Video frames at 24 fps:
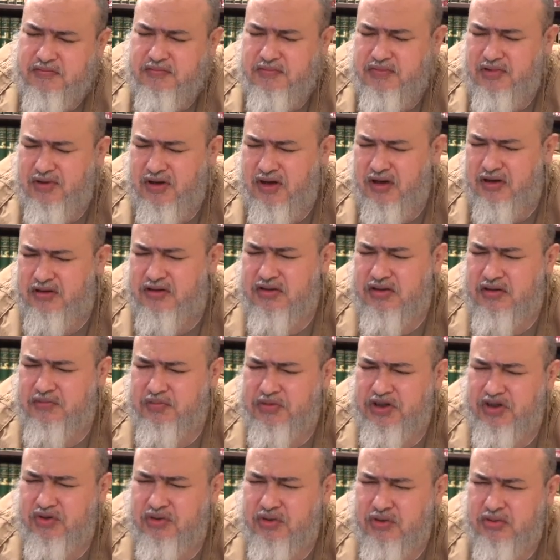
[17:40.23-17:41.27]
haunted
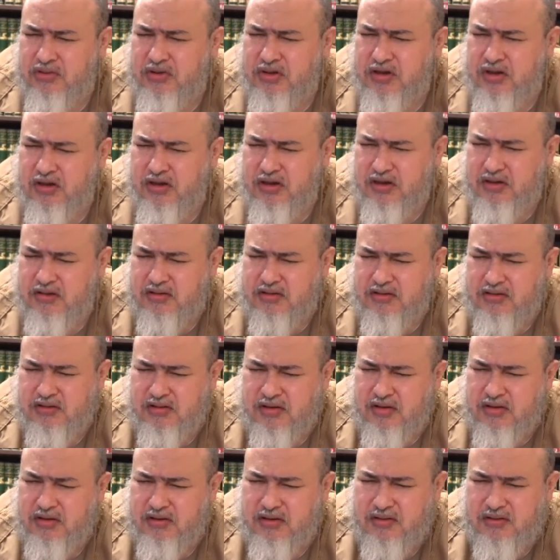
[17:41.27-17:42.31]
me all night,
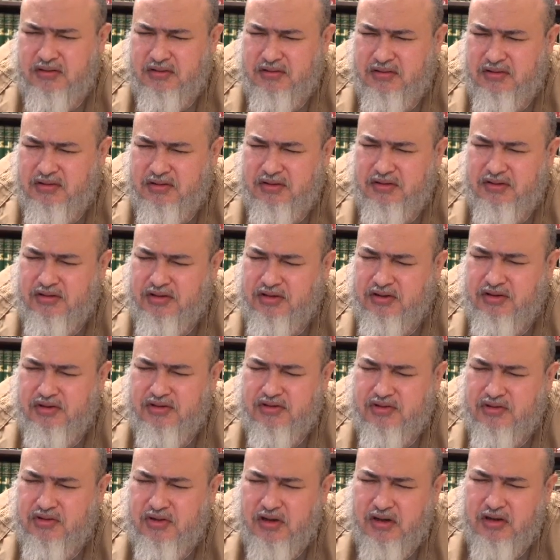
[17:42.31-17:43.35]
and it
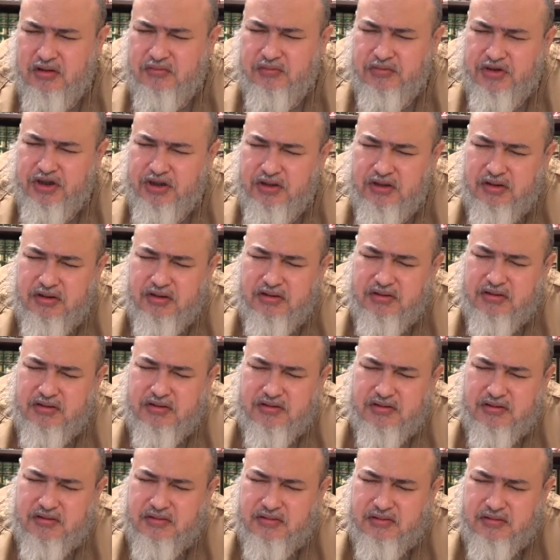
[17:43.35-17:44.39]
continues to haunt me, and
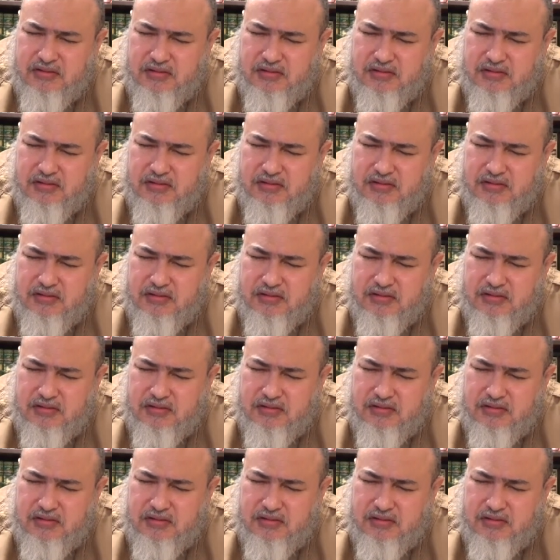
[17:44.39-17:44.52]
it's